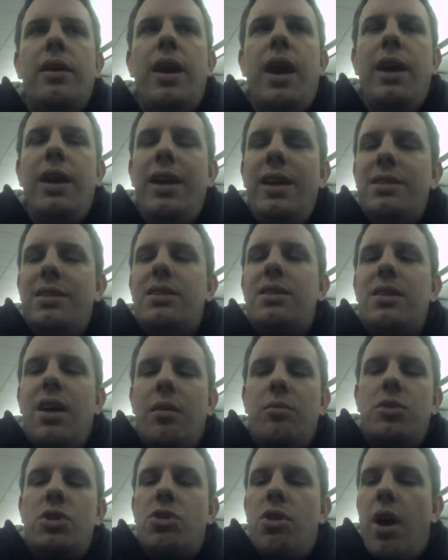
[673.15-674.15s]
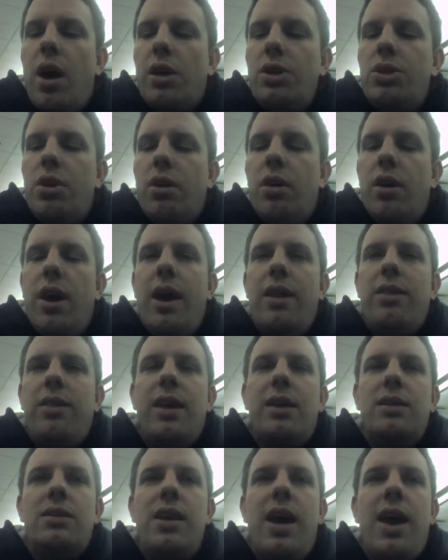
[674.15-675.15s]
but it needs some structure.